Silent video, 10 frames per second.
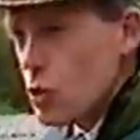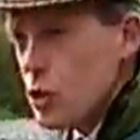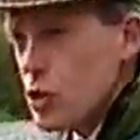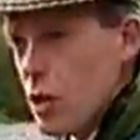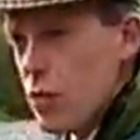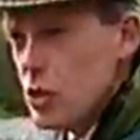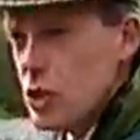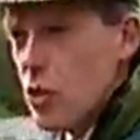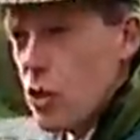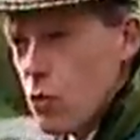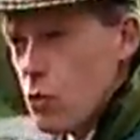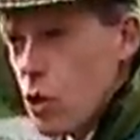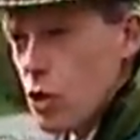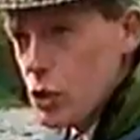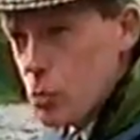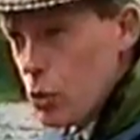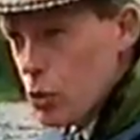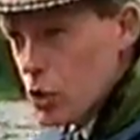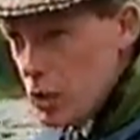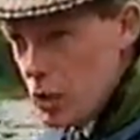crossed over so that the rod is
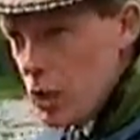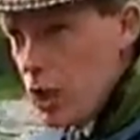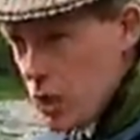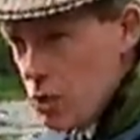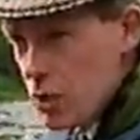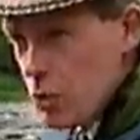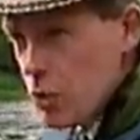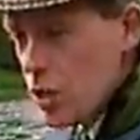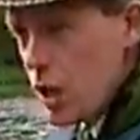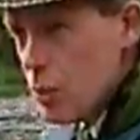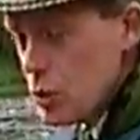pointing at the line in the fished out